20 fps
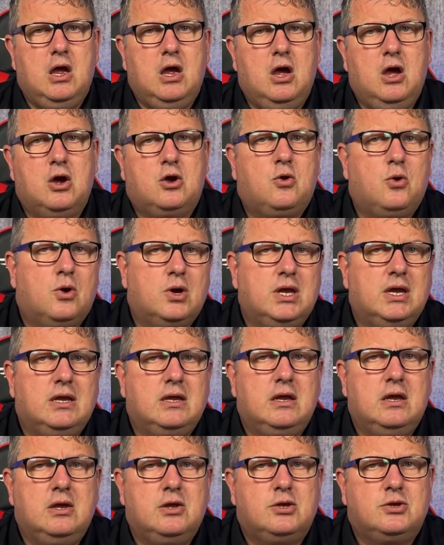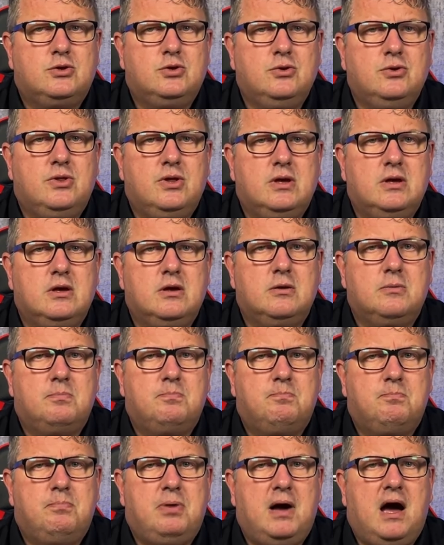According to the
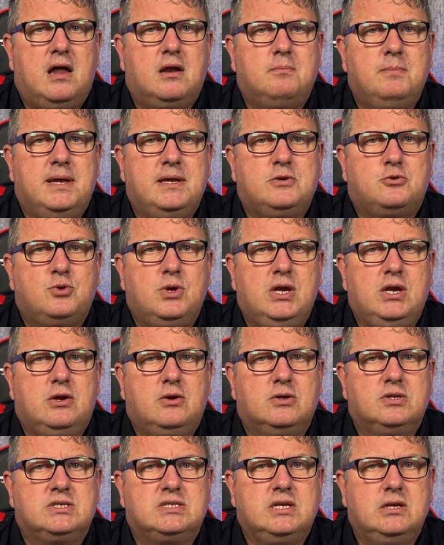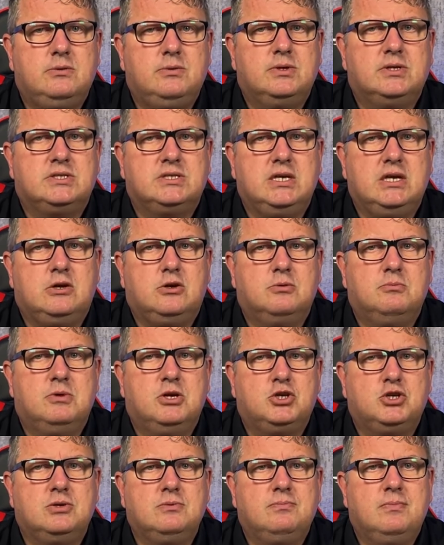Parliamentary Constituency
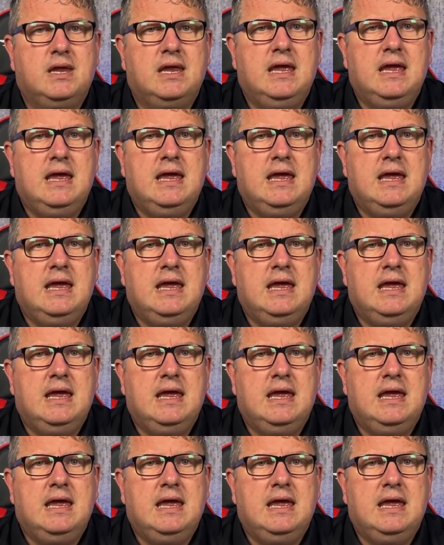Commission,